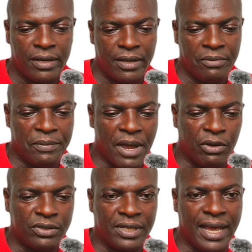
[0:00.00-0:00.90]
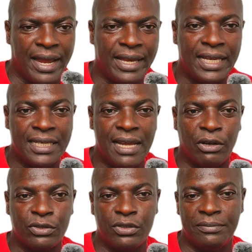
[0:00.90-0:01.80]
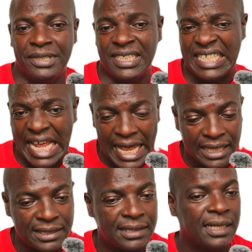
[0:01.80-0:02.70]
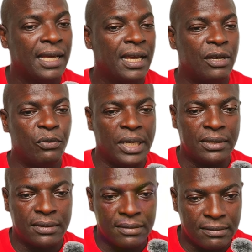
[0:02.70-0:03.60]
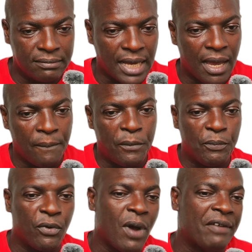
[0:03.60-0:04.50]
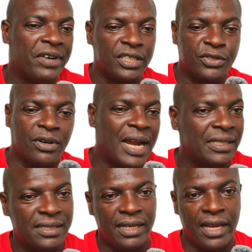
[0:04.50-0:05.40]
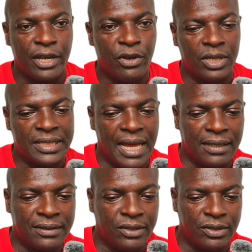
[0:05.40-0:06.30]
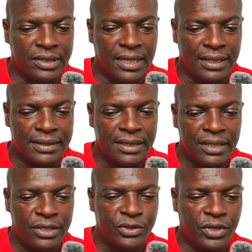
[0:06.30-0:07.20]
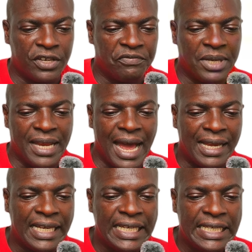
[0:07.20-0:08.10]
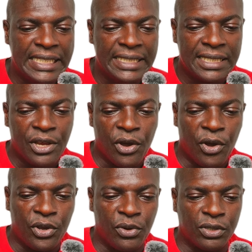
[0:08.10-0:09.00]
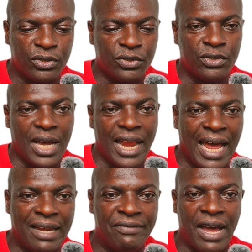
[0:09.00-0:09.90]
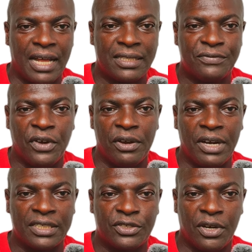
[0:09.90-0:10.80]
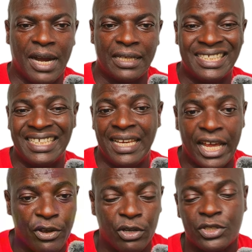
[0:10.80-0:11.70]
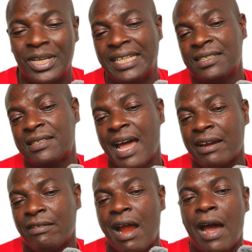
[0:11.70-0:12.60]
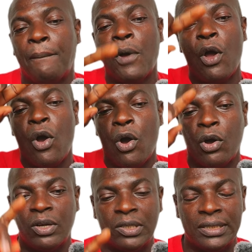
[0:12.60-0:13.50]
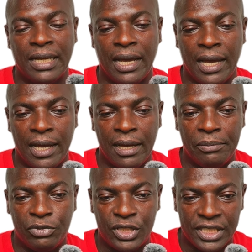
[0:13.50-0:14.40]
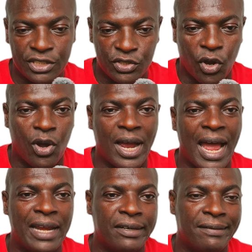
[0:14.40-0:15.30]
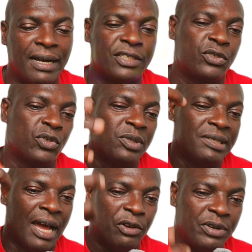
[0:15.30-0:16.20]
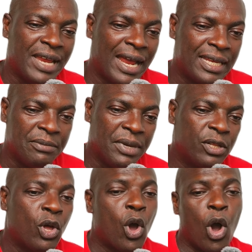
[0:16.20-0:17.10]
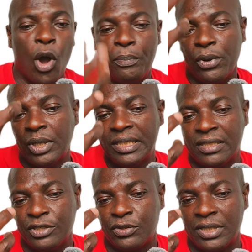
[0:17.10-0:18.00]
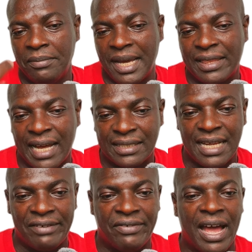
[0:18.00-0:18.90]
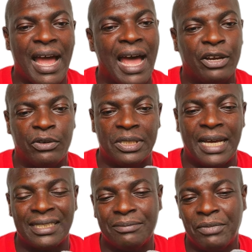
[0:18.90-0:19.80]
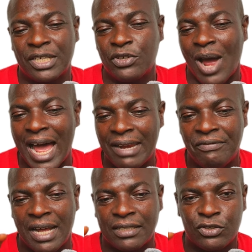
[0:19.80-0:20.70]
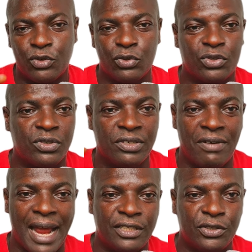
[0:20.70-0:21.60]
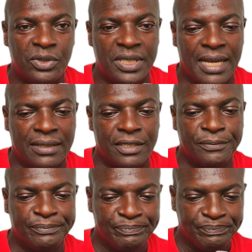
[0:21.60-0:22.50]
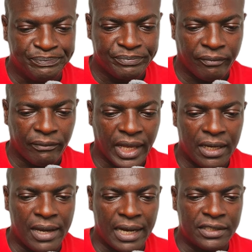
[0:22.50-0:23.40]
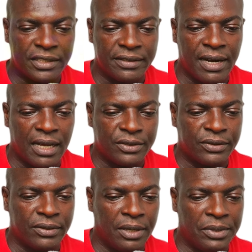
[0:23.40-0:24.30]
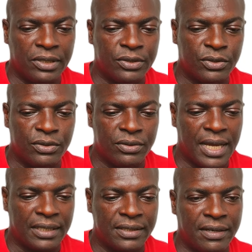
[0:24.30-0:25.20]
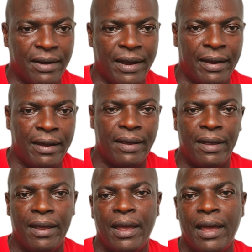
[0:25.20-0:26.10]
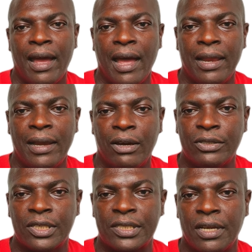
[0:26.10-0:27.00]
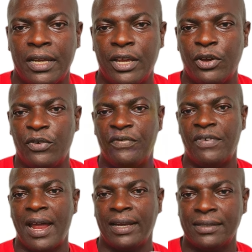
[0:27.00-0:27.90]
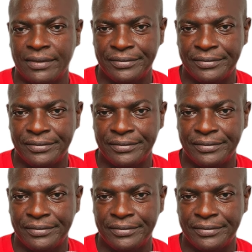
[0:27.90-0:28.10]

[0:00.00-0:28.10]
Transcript: Maybe I want to get a lead. I want to do business with people who have restaurants in Lagos and all that. So give me their leads, or you want to do an advert for a restaurant in Lagos on Instagram, on TikTok, and the rest. So you download their email, upload it into the Meta server, and all that. It makes sure advert goes to the right users in Nigeria. So let me just do Nigeria here, and I'll just click your find.